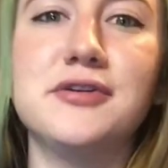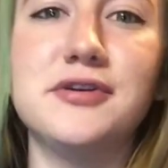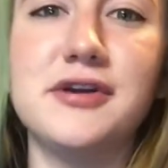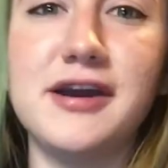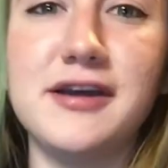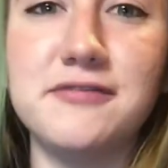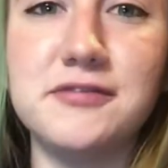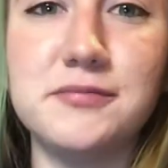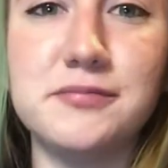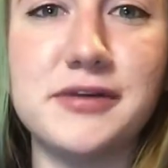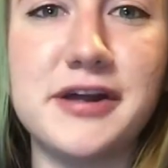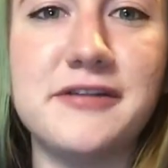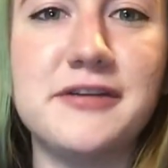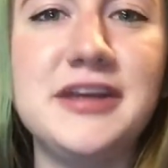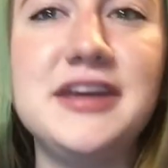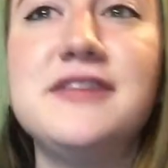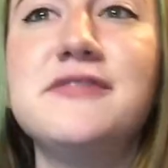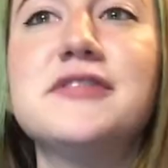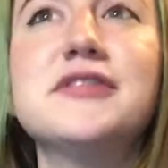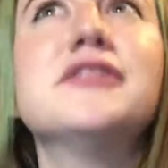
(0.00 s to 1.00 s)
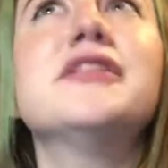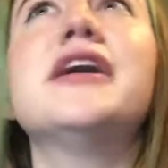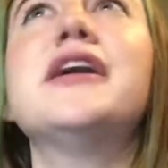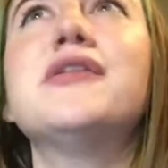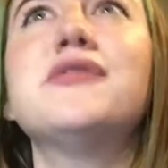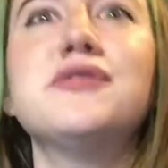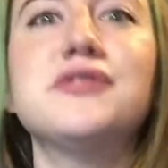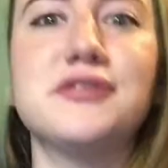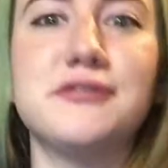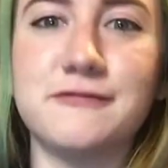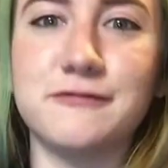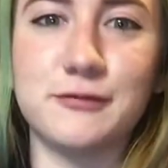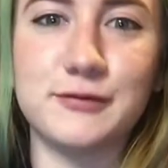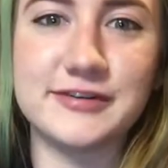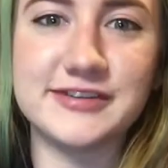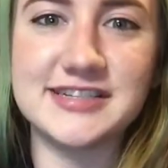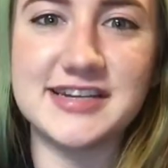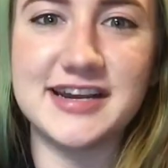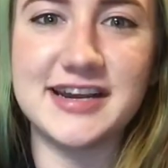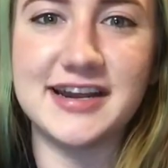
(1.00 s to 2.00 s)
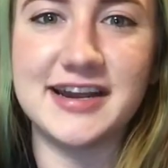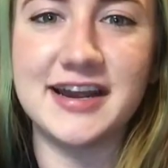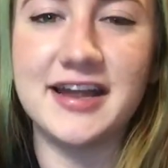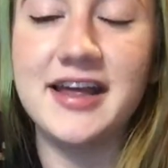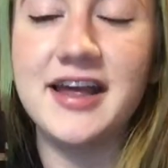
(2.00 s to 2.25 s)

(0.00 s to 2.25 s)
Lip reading: You have to play even louder than forte.